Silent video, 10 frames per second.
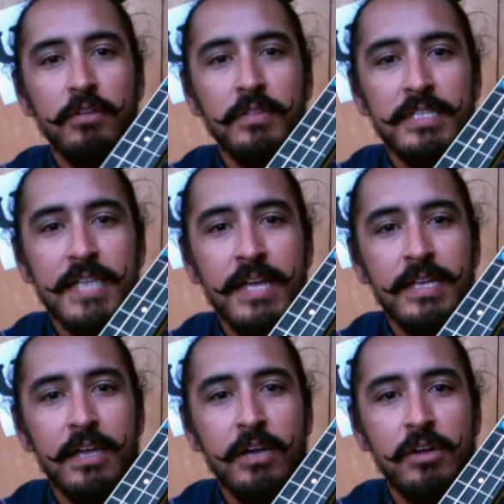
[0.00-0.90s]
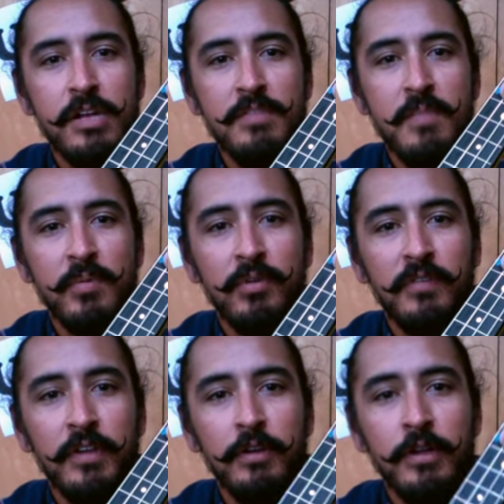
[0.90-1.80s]
that's hiding underneath my middle
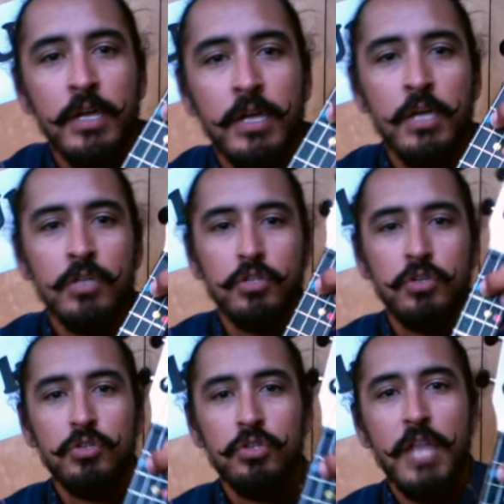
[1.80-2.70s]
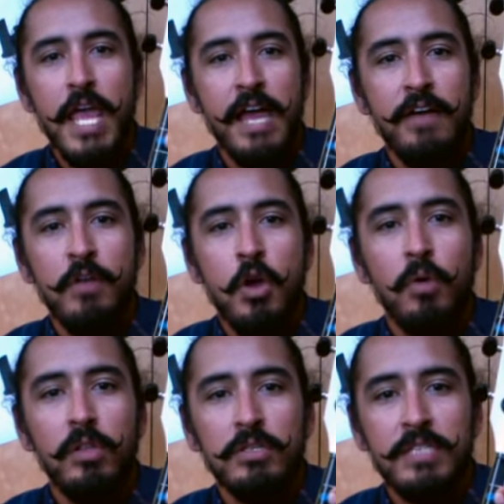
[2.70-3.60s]
finger. So you should have what
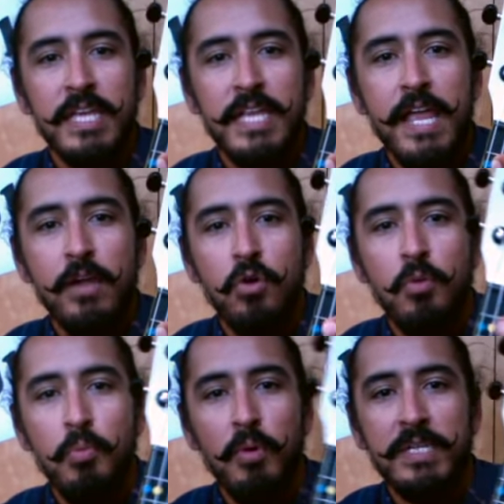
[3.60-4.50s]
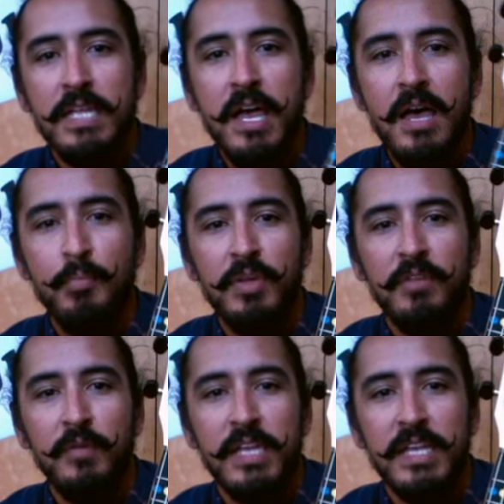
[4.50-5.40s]
looks like an arrow pointing up. If
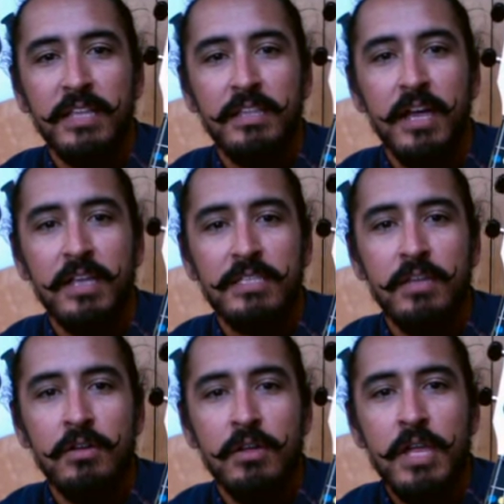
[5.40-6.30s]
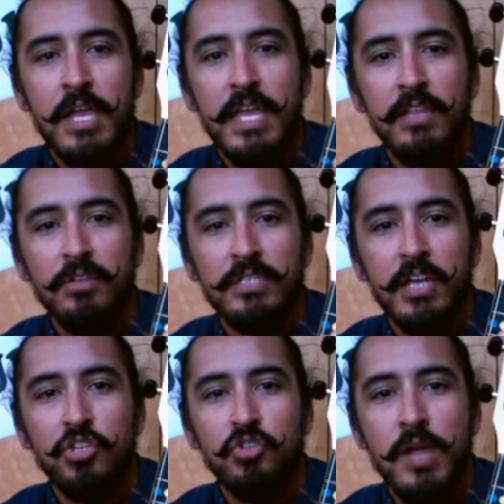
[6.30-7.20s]
we connect the dots here, it looks like a
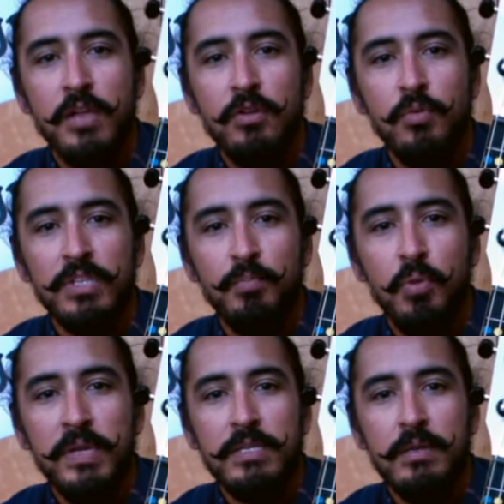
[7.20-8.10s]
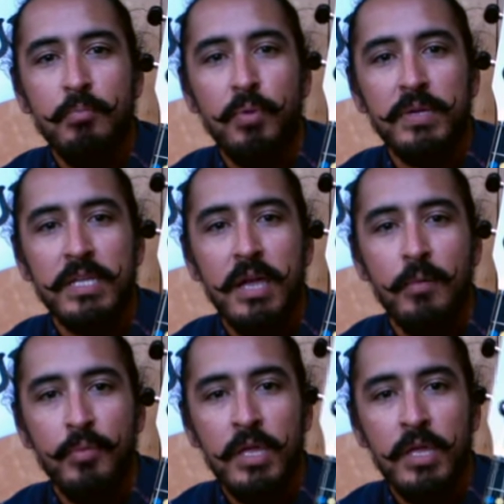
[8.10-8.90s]
triangle with the point pointing up.